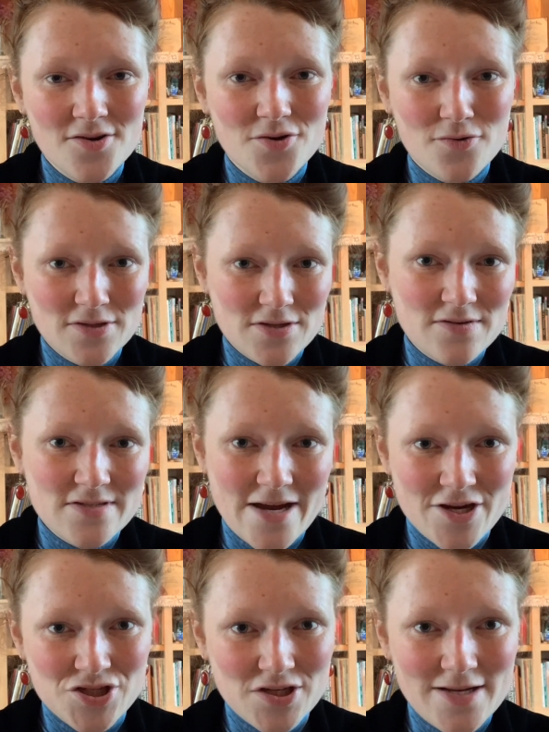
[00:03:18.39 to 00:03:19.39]
torso
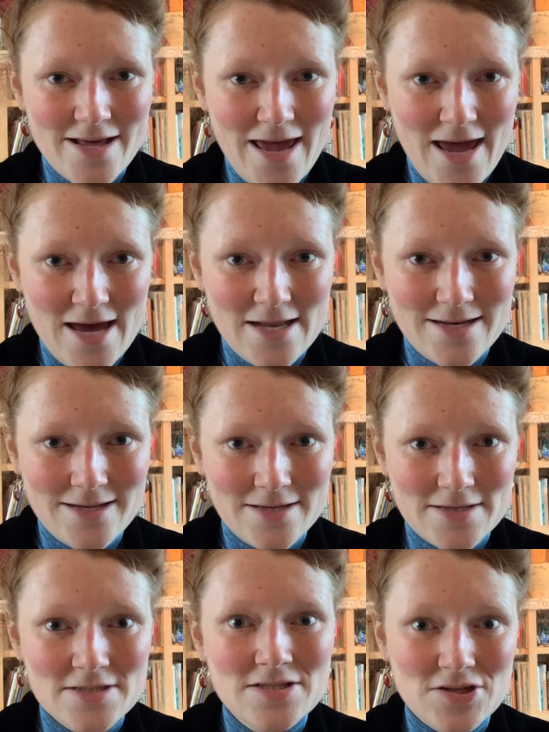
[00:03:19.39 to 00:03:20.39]
section and
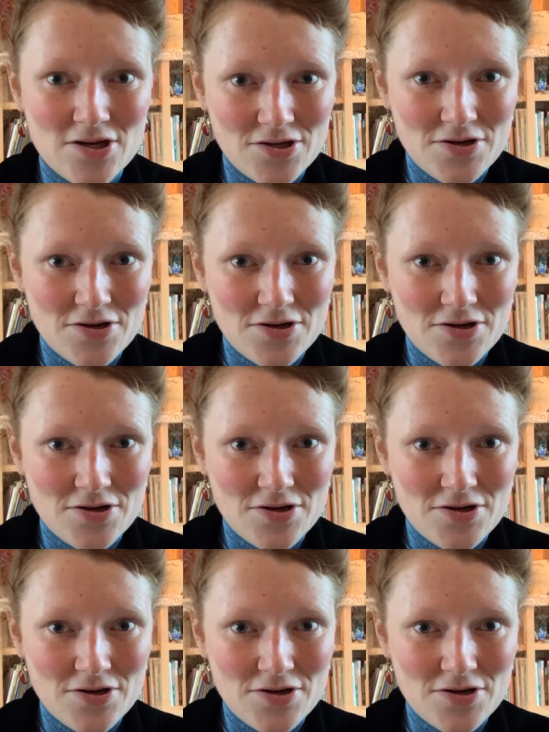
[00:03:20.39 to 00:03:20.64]
start